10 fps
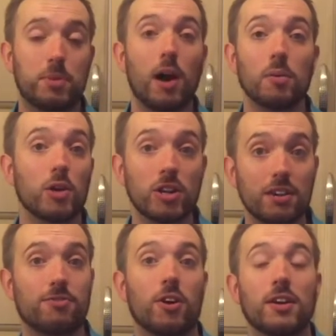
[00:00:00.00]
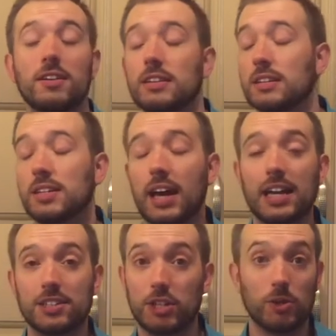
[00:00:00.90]
Paul were looking for.
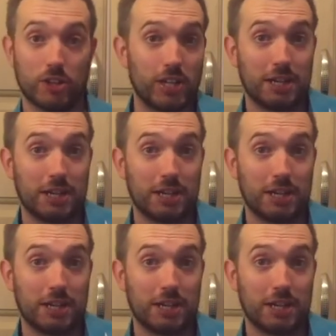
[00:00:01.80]
And you know they're going to